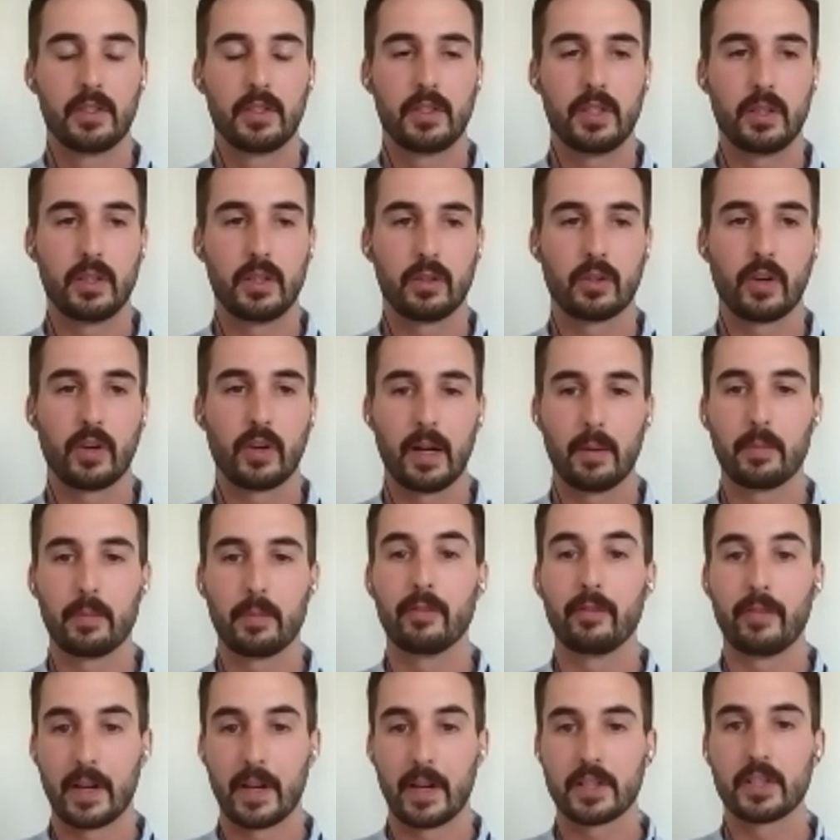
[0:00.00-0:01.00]
create a
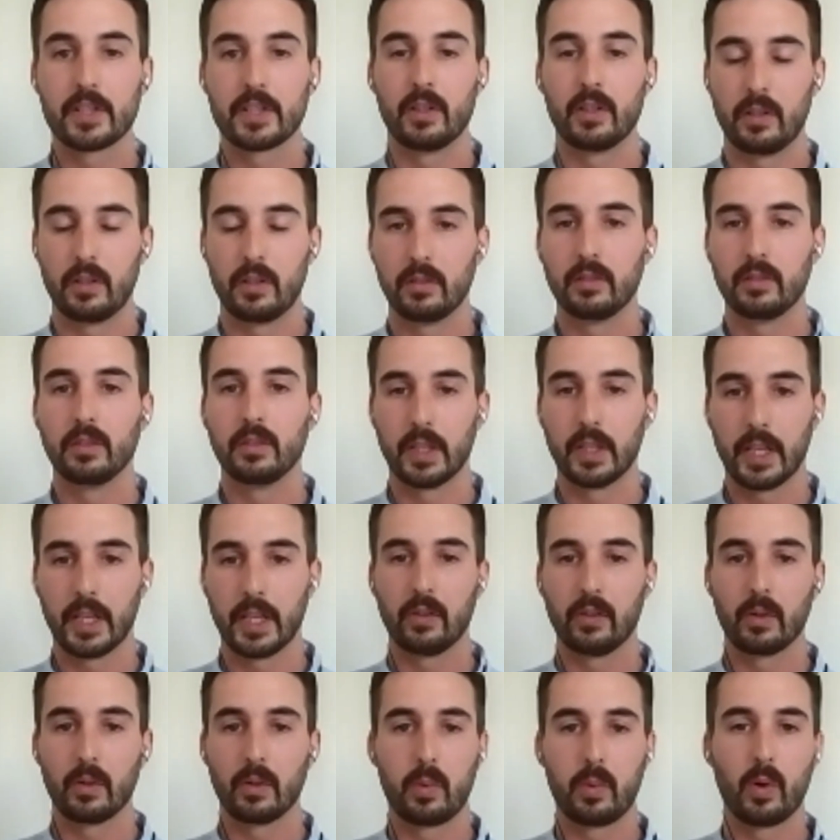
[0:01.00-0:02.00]
professional
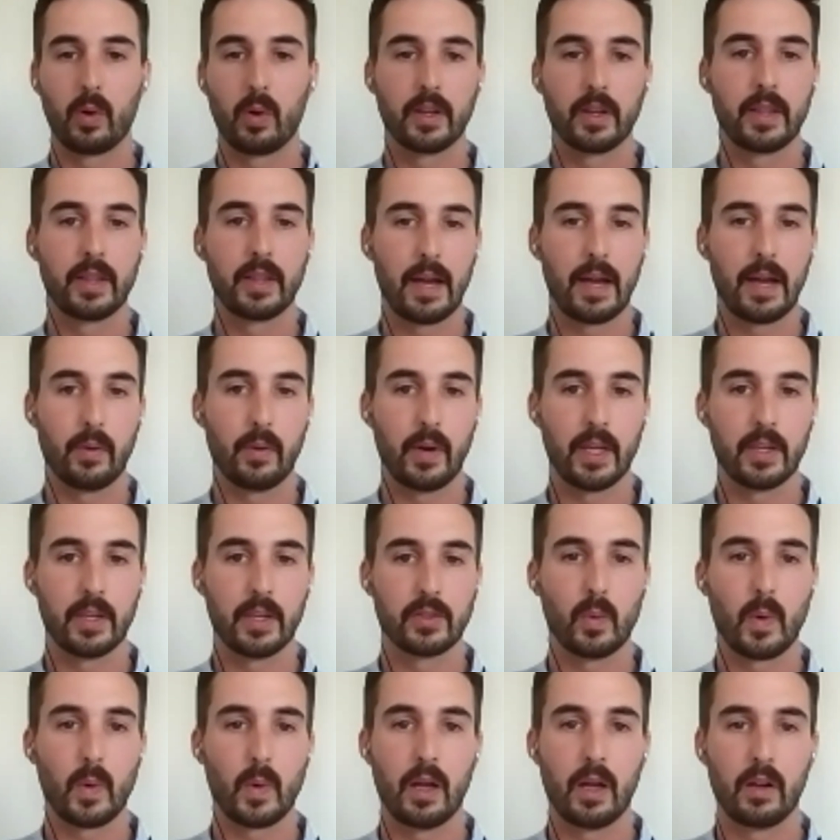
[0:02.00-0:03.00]
looking report that way
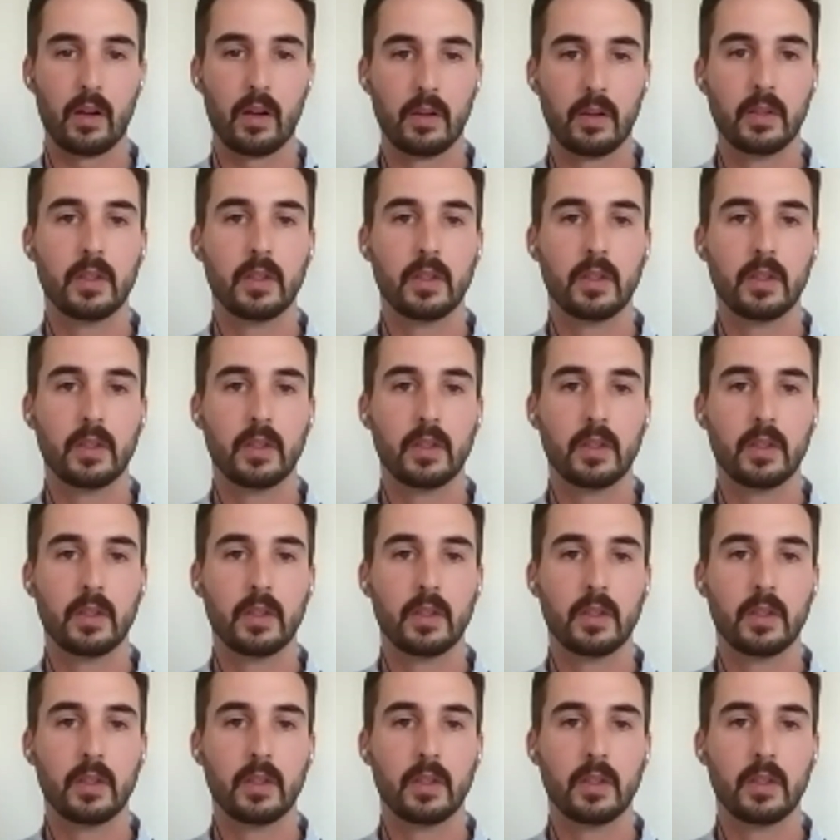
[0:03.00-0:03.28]
as well.